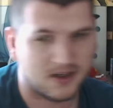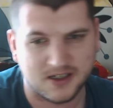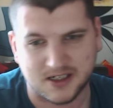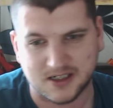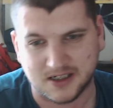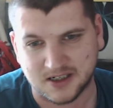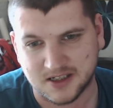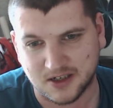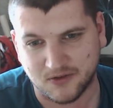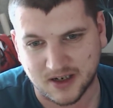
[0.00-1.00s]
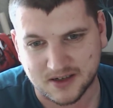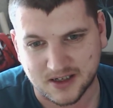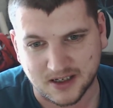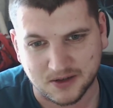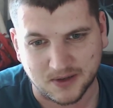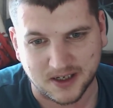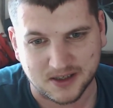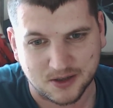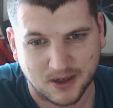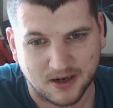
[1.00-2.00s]
and this is considering I said I don't like
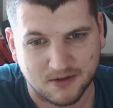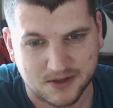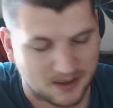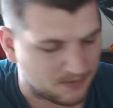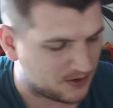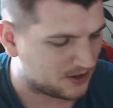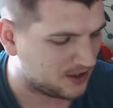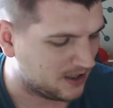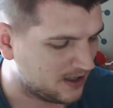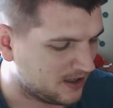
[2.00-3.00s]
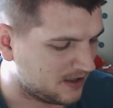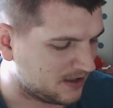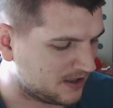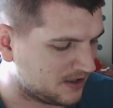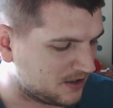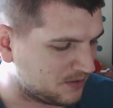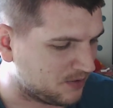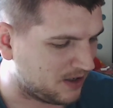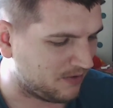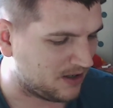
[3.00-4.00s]
superheroes that much, this is just
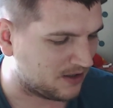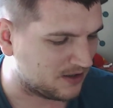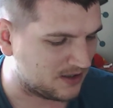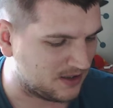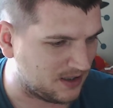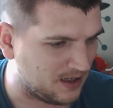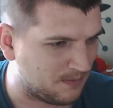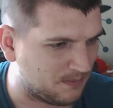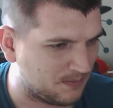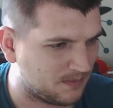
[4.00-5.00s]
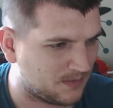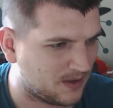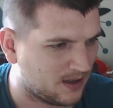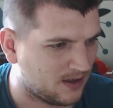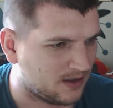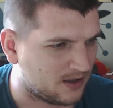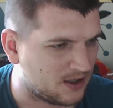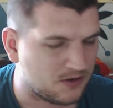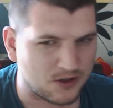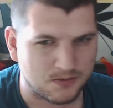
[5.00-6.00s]
one I read because the
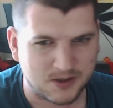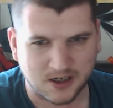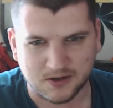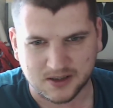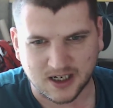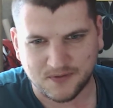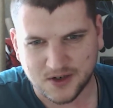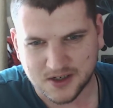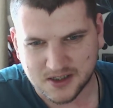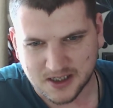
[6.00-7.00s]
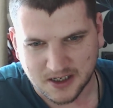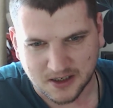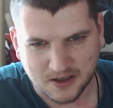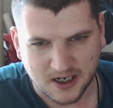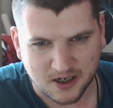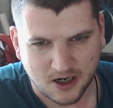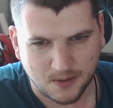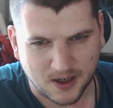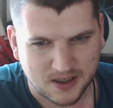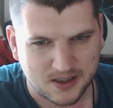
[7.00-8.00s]
YouTube channel Diversity in
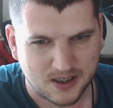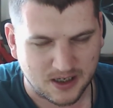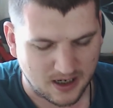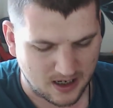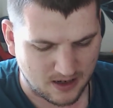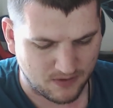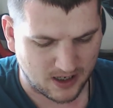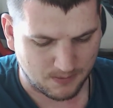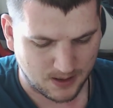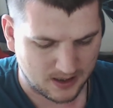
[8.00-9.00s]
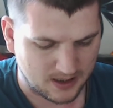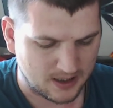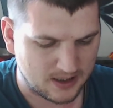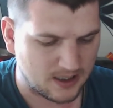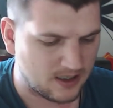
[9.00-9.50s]
Comics recommended it,